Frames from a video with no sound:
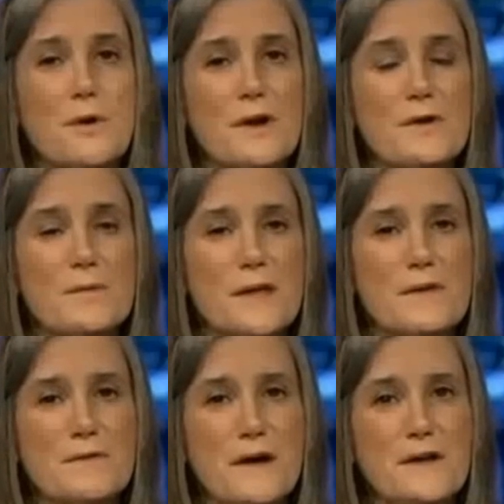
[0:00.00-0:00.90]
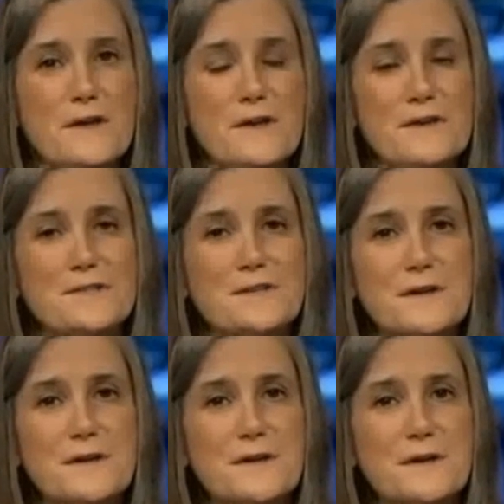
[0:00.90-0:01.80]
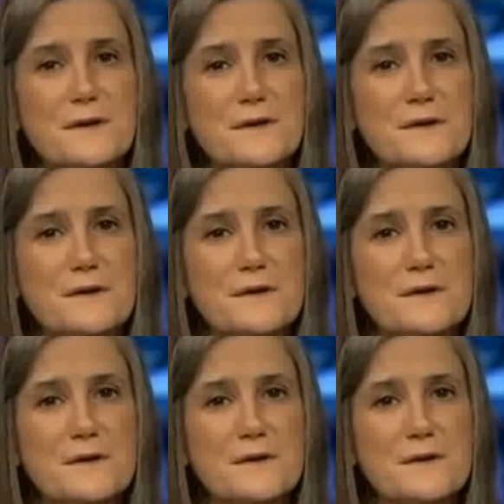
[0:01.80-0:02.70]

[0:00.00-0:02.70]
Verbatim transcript: What are your main findings? Well,